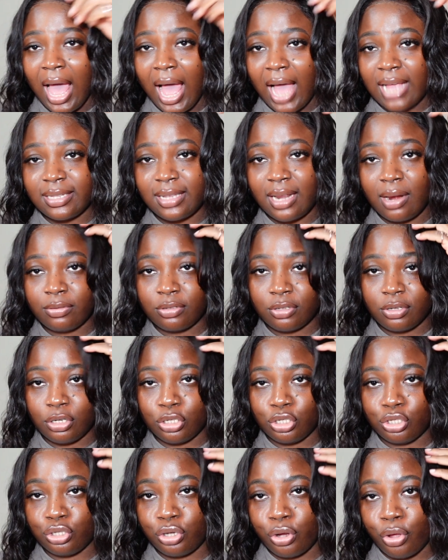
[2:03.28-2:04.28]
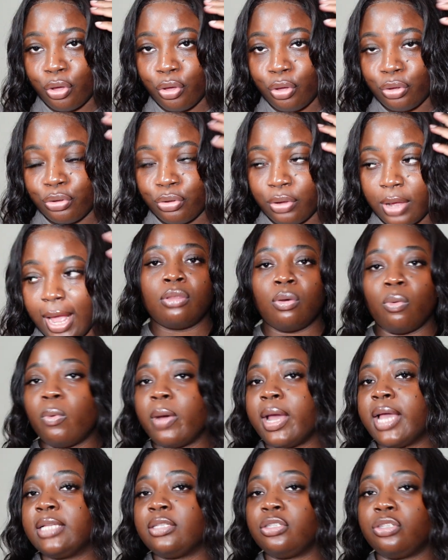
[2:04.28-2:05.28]
I said I was gonna show you guys the
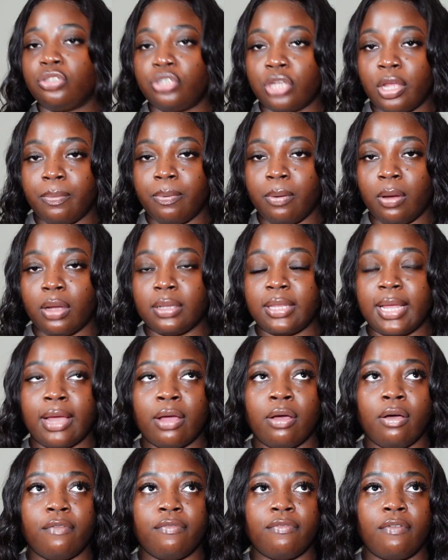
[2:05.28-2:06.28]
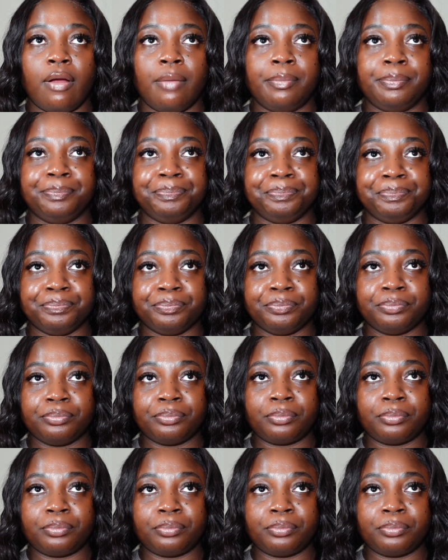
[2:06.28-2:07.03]
waist shaper that I got from